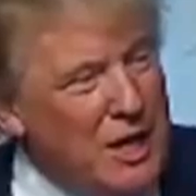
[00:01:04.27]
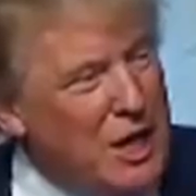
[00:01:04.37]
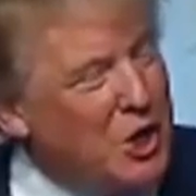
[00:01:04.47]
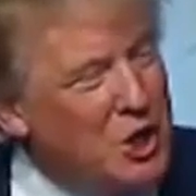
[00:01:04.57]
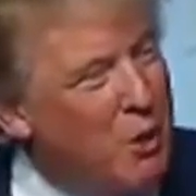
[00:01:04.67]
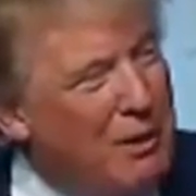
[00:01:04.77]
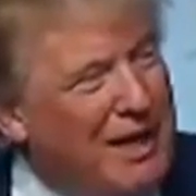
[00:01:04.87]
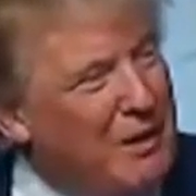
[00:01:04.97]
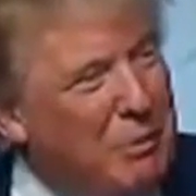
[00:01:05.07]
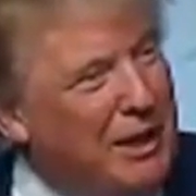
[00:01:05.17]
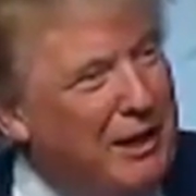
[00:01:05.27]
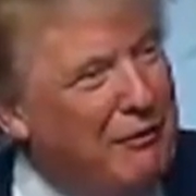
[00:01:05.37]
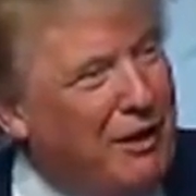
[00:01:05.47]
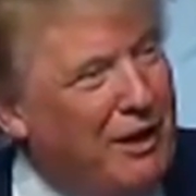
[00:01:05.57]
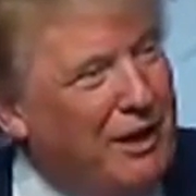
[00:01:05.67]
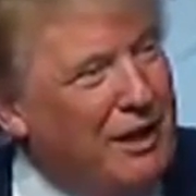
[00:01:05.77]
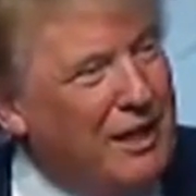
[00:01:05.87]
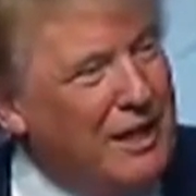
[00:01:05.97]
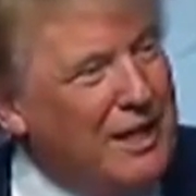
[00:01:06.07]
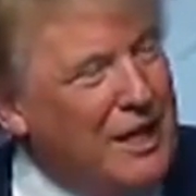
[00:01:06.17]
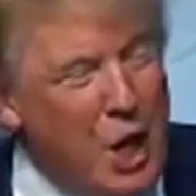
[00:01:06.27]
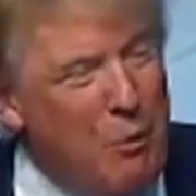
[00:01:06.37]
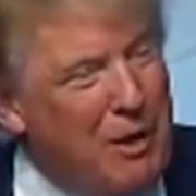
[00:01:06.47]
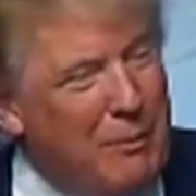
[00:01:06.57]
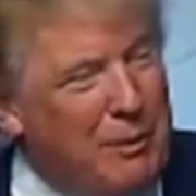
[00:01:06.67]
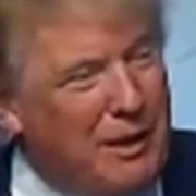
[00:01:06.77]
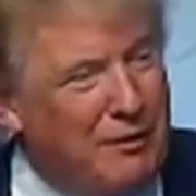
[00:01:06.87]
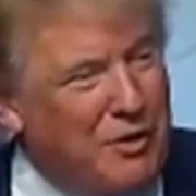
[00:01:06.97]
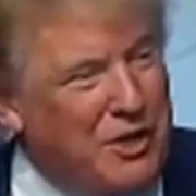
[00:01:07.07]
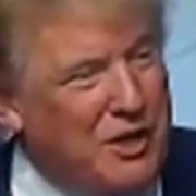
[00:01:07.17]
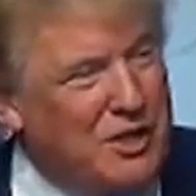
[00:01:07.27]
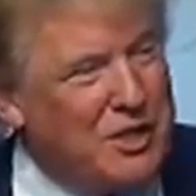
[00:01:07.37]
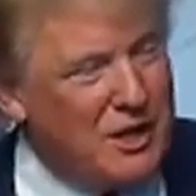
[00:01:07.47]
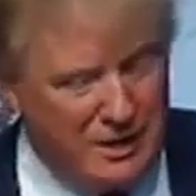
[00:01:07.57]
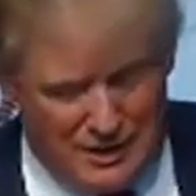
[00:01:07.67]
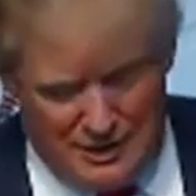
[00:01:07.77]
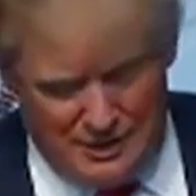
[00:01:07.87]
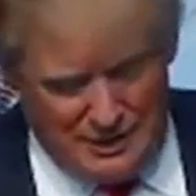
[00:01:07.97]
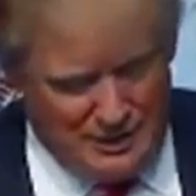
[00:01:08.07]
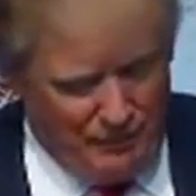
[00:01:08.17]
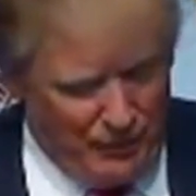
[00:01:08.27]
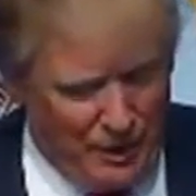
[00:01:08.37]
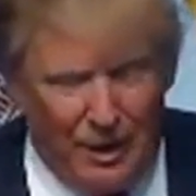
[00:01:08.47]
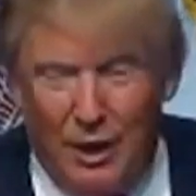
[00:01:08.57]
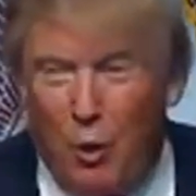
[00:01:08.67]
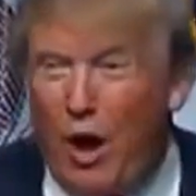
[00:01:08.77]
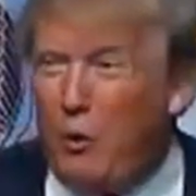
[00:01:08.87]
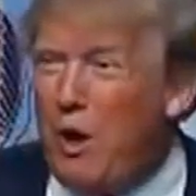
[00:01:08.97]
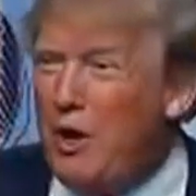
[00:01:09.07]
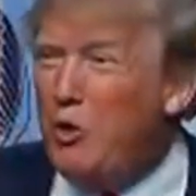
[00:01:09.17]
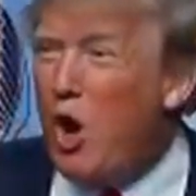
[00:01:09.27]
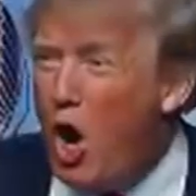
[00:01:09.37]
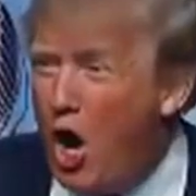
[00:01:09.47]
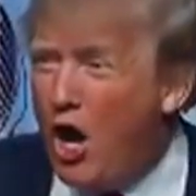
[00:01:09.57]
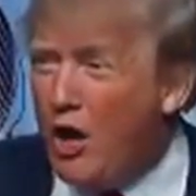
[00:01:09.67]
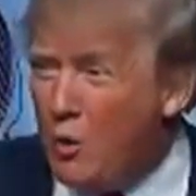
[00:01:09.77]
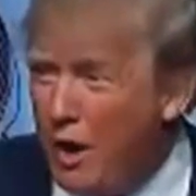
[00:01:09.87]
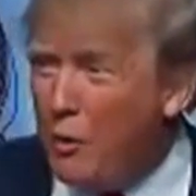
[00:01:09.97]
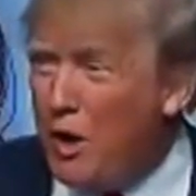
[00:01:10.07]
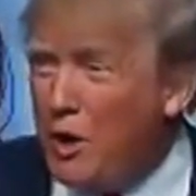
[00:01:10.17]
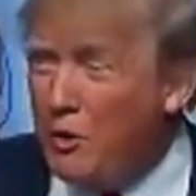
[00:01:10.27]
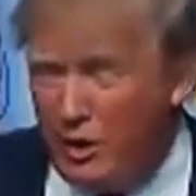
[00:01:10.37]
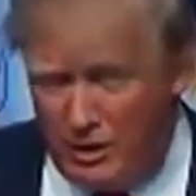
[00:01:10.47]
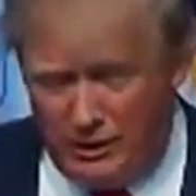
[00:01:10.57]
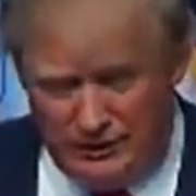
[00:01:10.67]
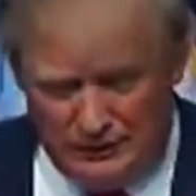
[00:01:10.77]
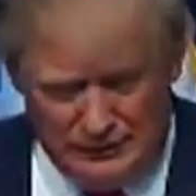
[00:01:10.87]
because nobody can believe it. Nobody believes this. What went wrong? What went wrong?